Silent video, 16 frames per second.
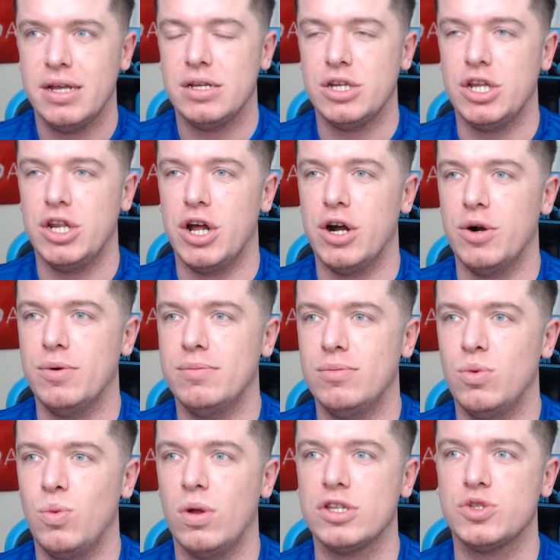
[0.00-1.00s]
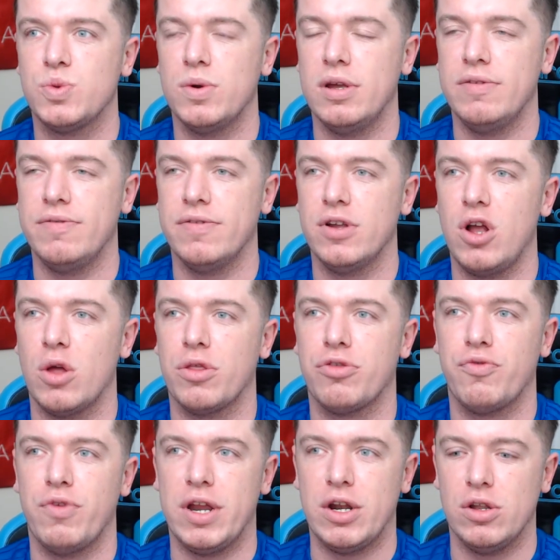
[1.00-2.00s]
you know, once we've gone
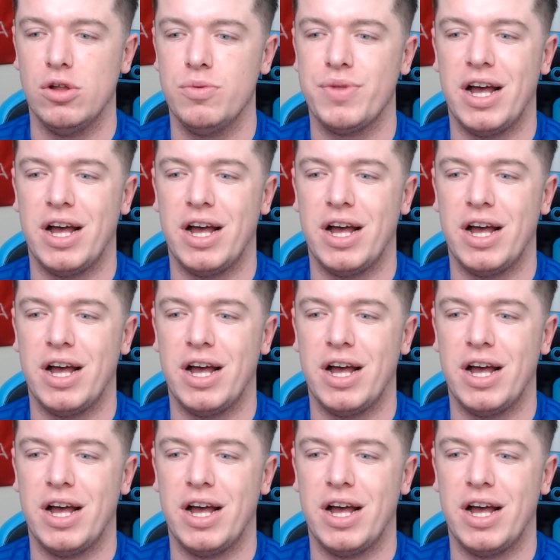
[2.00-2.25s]
3-0 up,